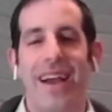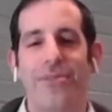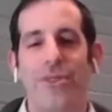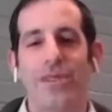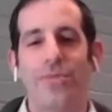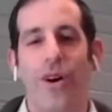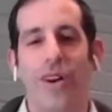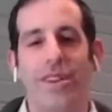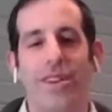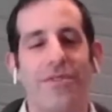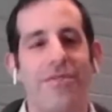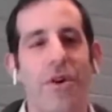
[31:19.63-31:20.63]
I really want
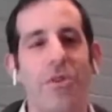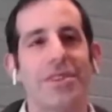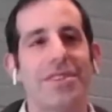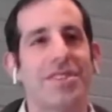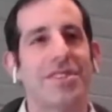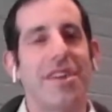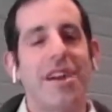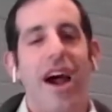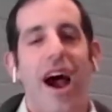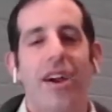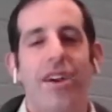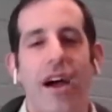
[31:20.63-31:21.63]
to focus
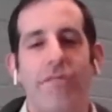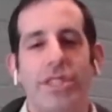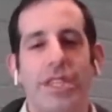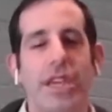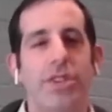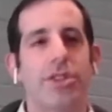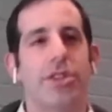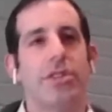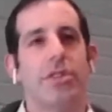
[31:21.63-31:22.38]
our conversation.